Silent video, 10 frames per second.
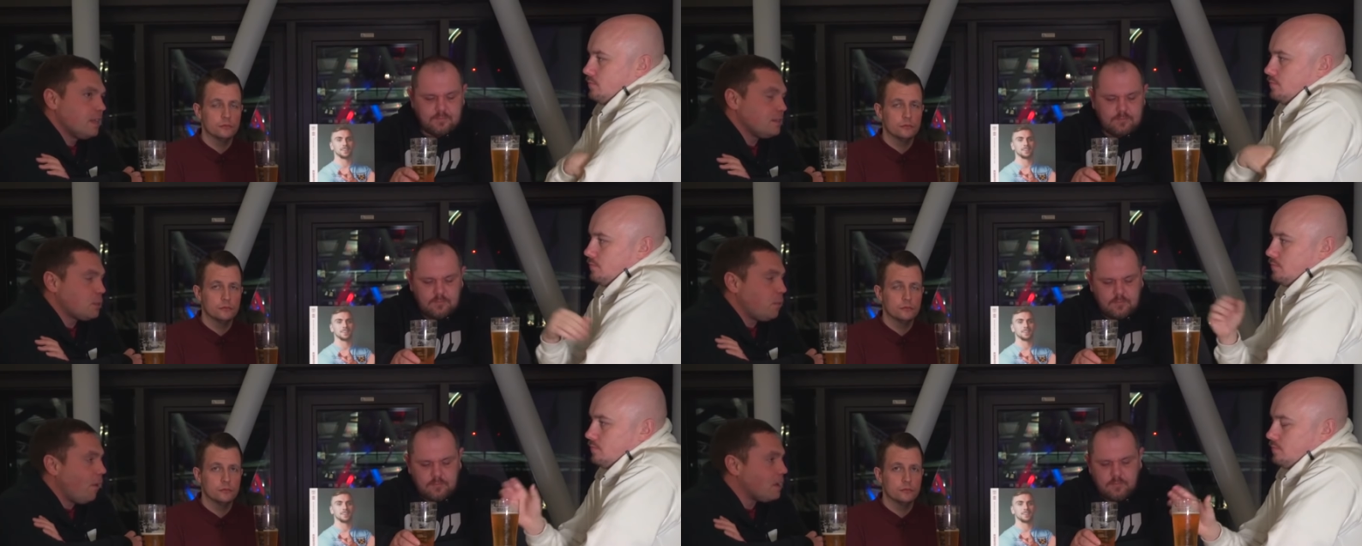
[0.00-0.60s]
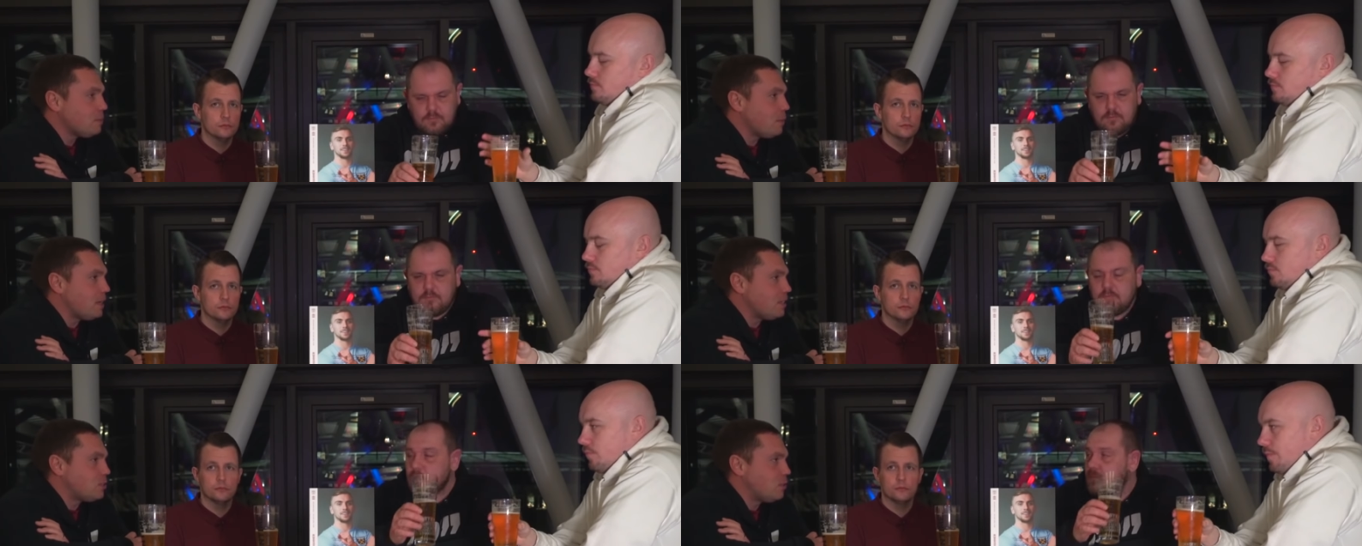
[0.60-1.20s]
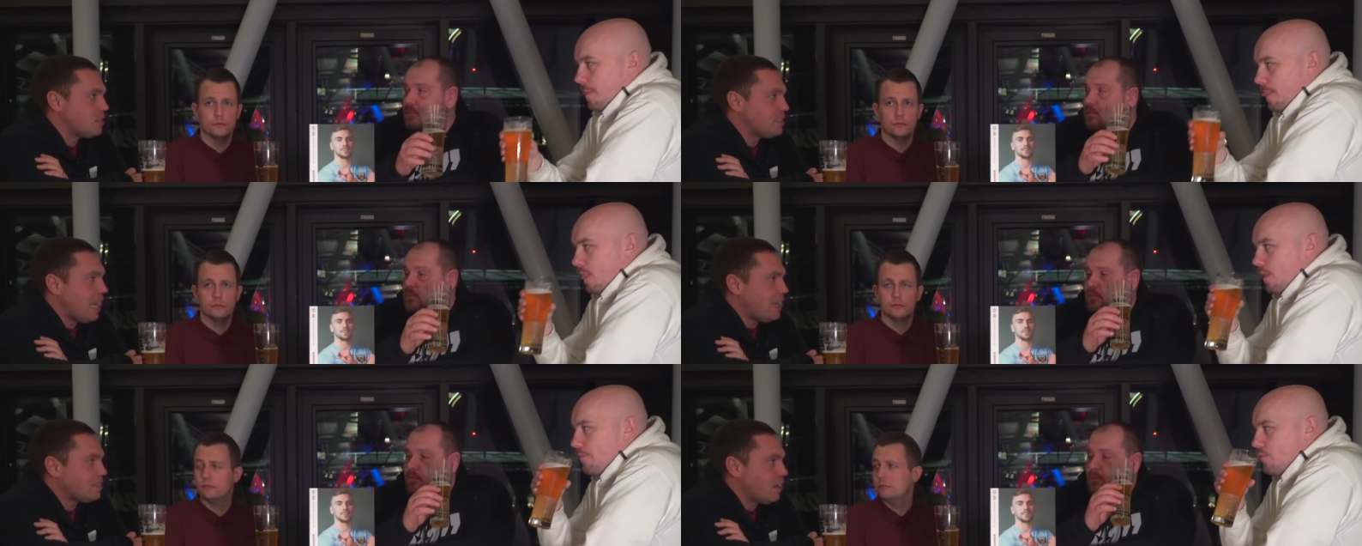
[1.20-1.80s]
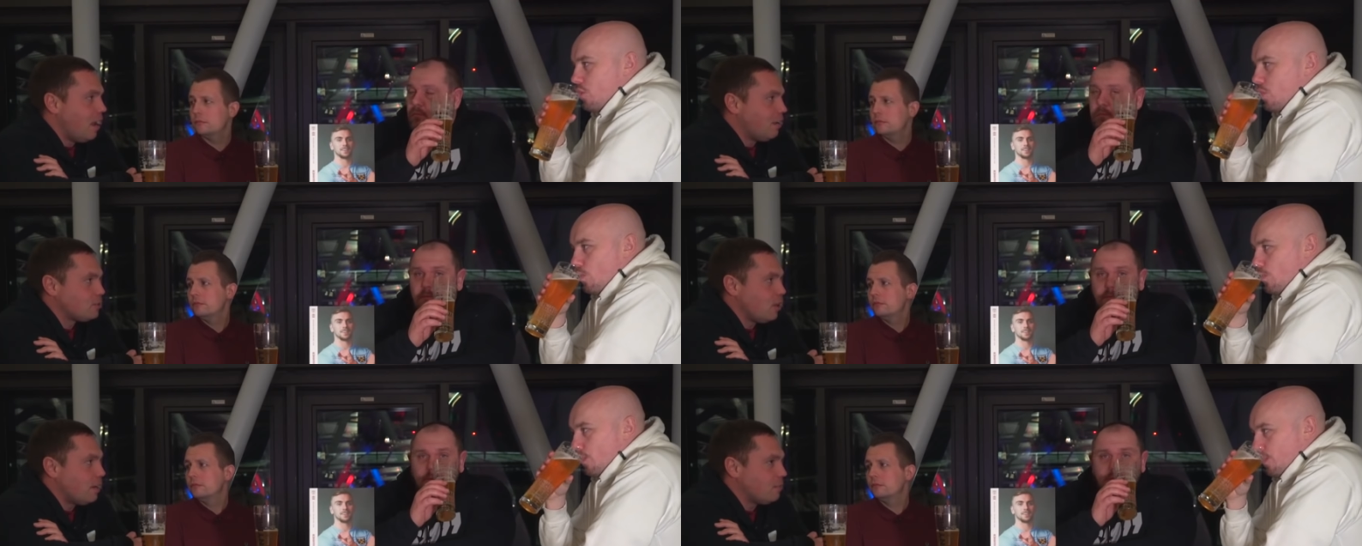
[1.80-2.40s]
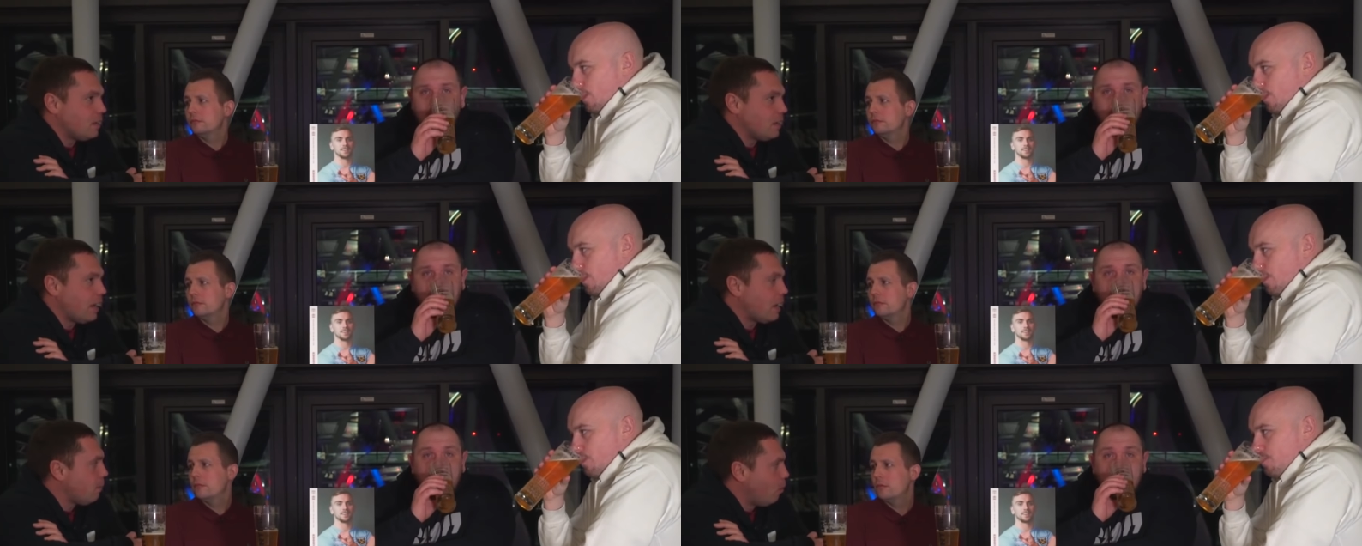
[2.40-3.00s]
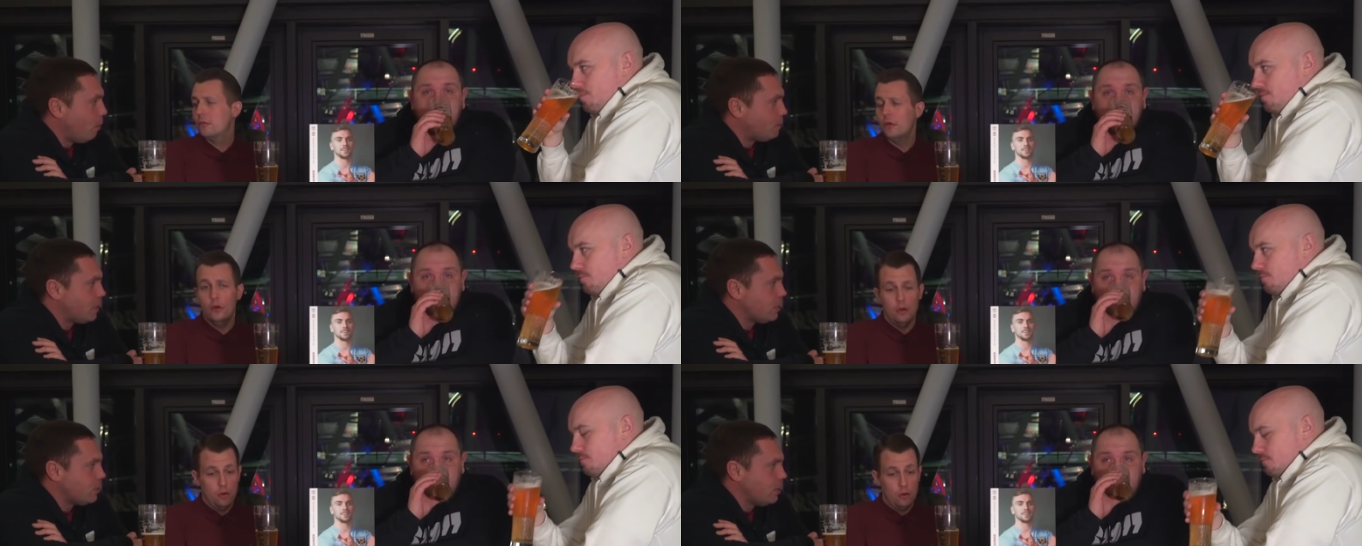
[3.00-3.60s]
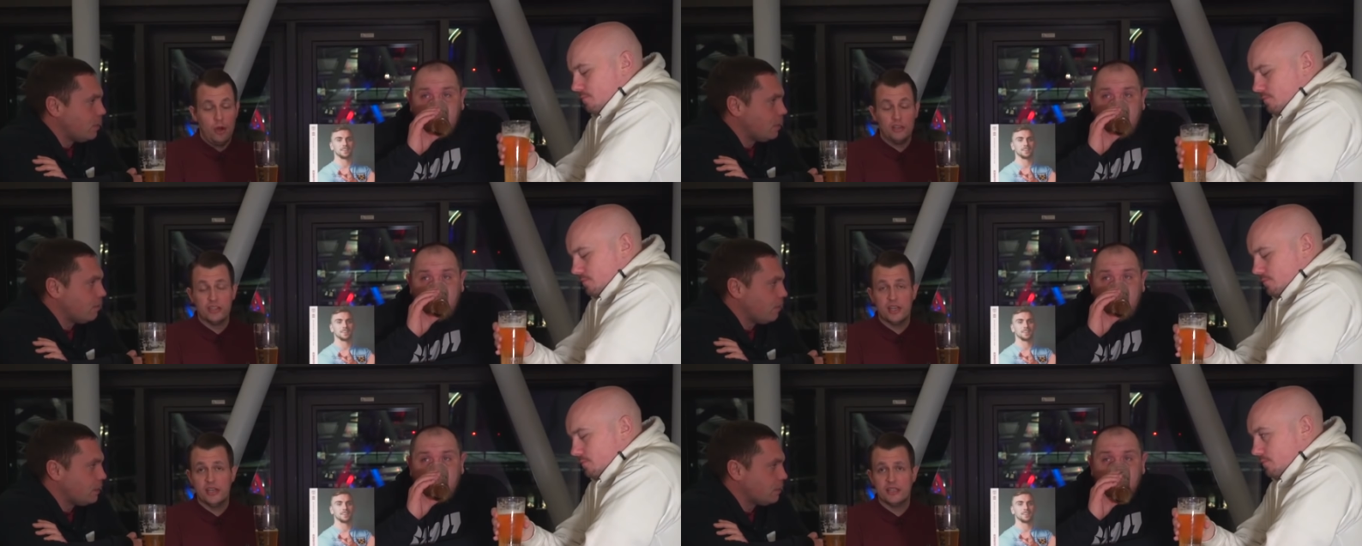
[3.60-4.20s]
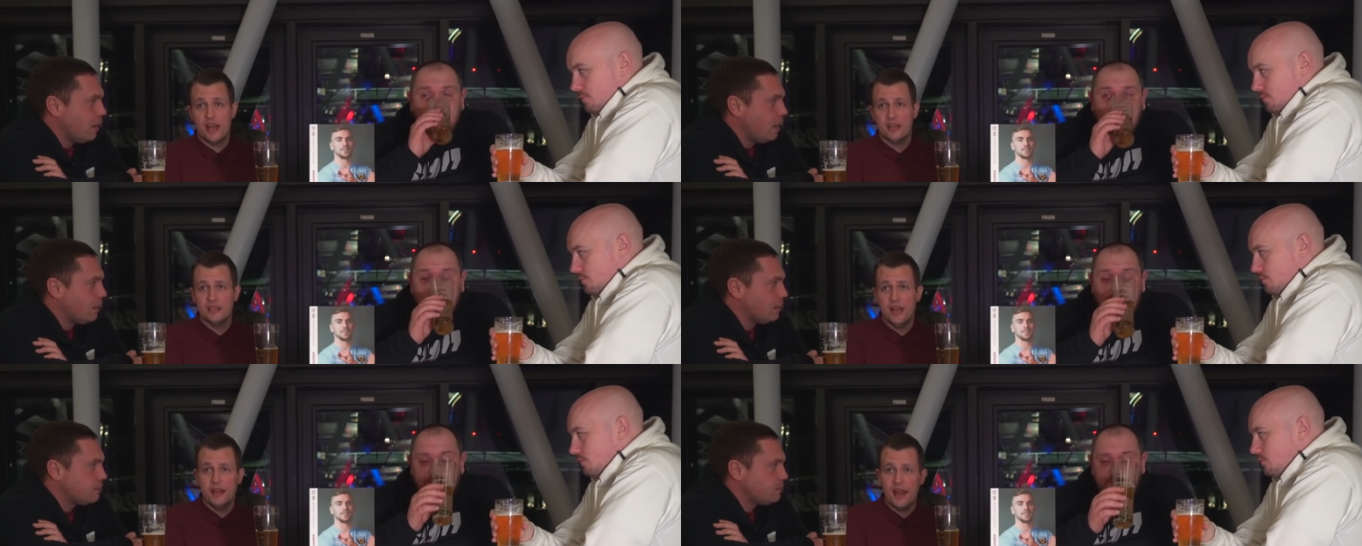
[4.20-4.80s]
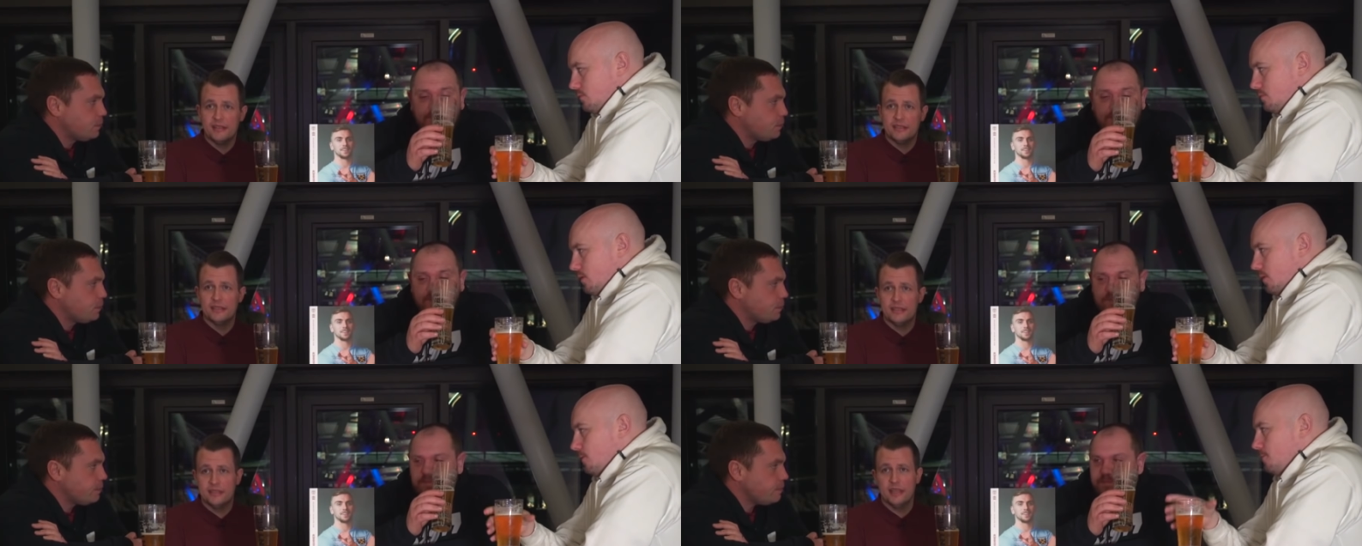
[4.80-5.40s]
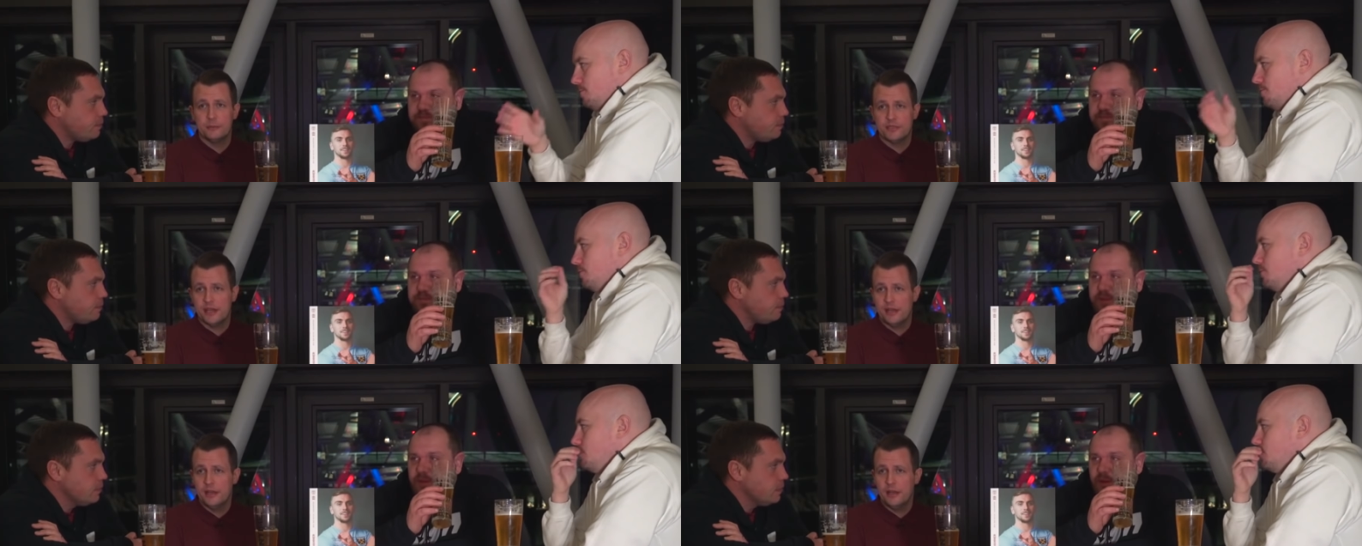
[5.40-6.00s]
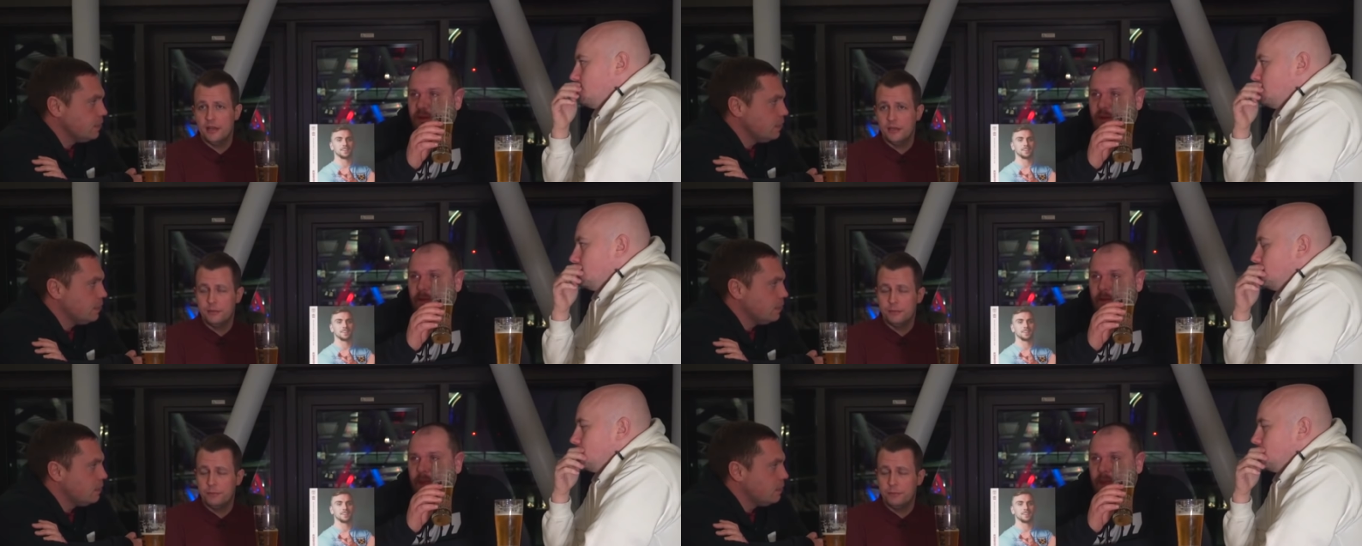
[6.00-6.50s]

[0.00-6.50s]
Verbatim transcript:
Speaker 1: it surprised me when you saw the stats at half time that they had more possession. Well, I just see the stats now. They had 66% of the